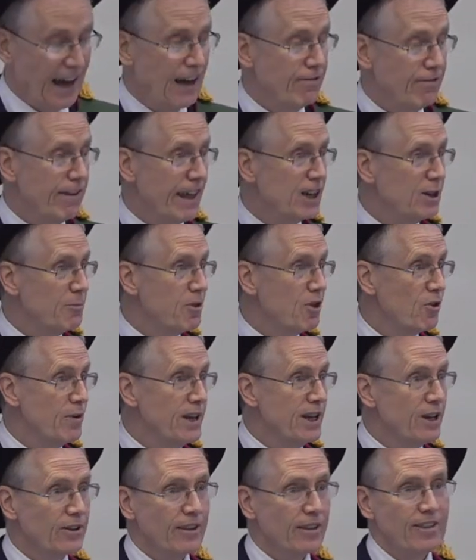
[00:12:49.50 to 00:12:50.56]
I'll flag up
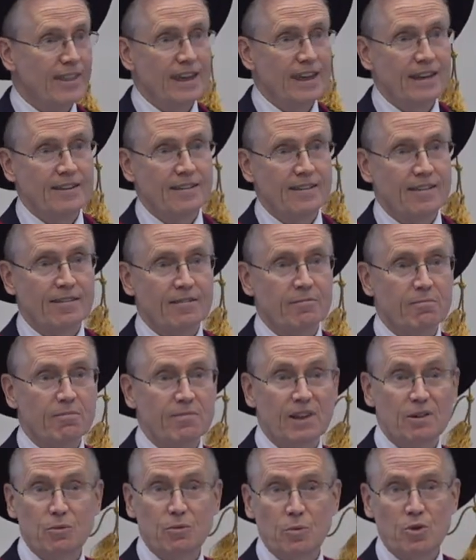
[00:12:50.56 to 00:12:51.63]
three other things
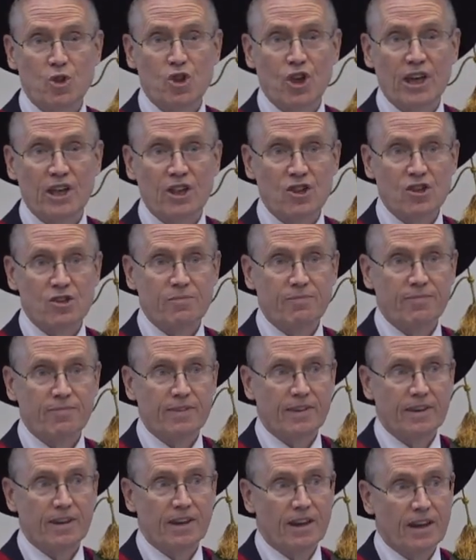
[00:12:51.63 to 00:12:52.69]
that won't change.
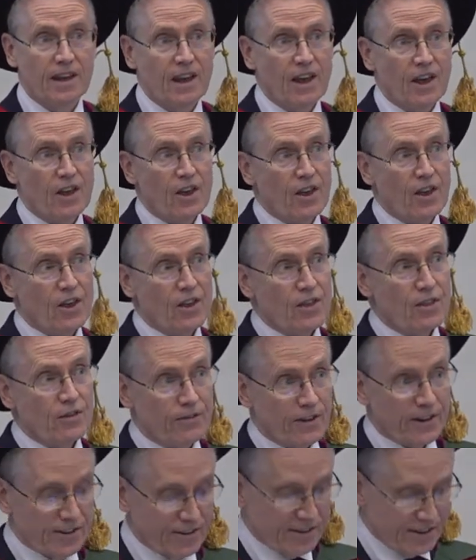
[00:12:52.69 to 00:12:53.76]
The
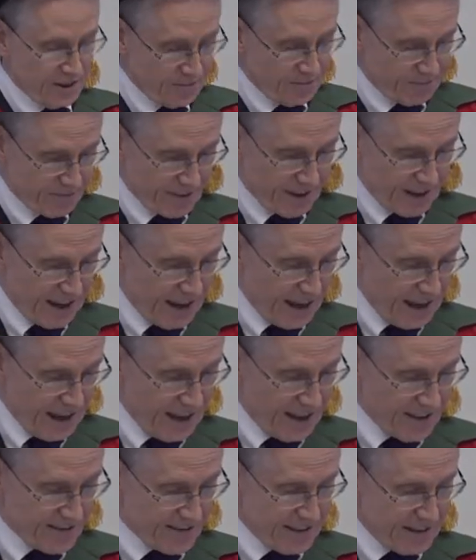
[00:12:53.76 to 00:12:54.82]
first
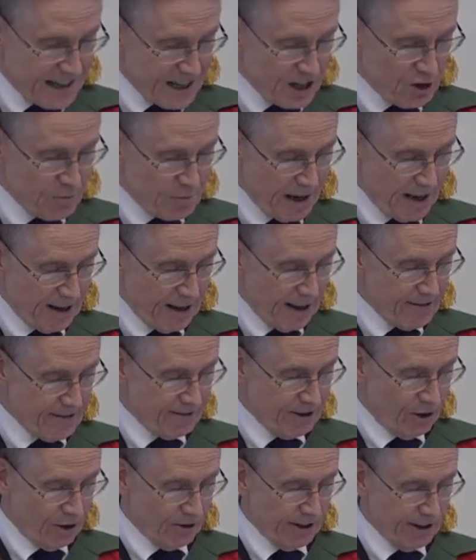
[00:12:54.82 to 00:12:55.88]
is the need to be a
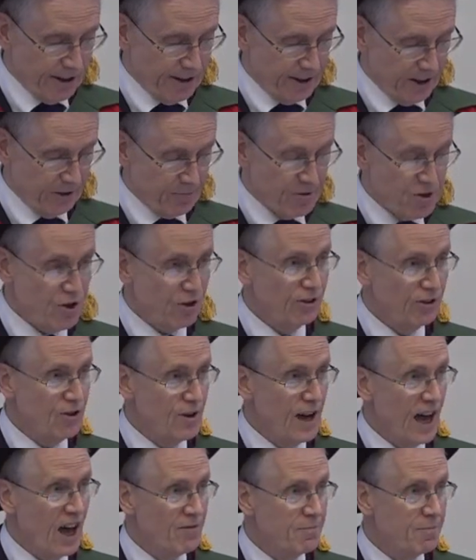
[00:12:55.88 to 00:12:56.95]
lifelong learner, just as
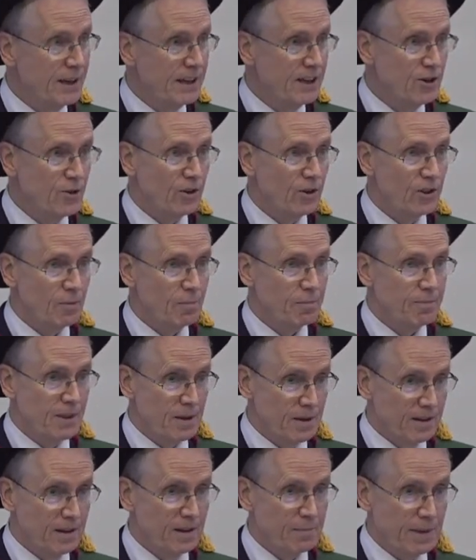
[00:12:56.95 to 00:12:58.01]
you have been during the,
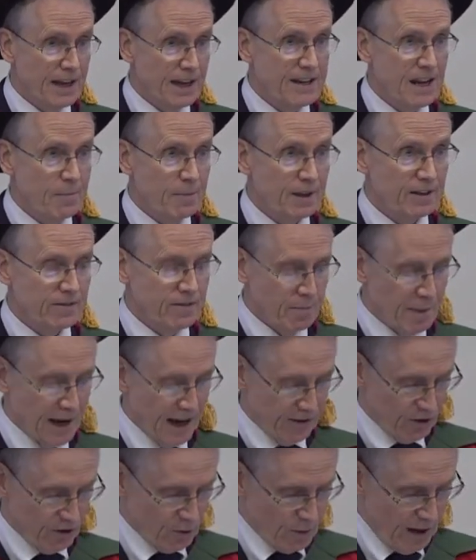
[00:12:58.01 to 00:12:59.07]
the pandemic in the
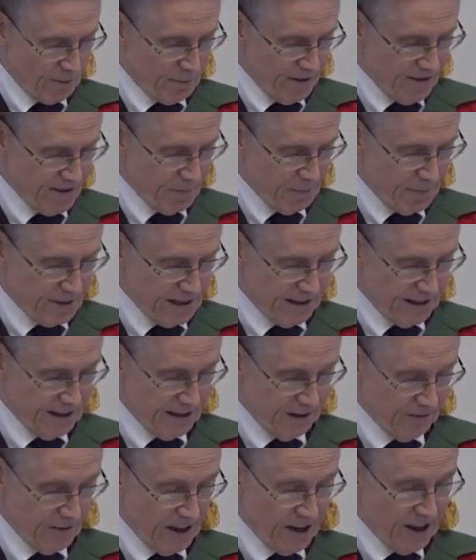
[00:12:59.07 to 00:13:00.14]
past twelve months in
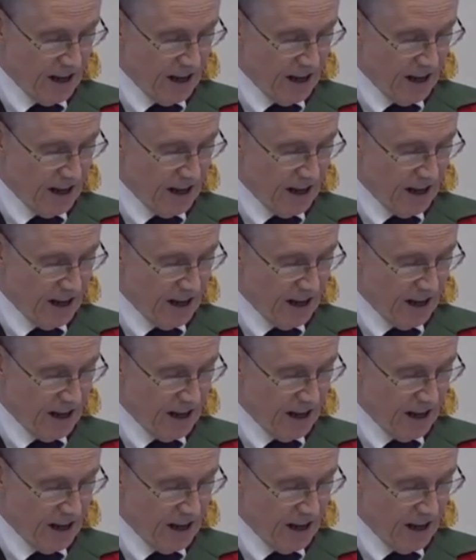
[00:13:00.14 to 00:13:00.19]
particular.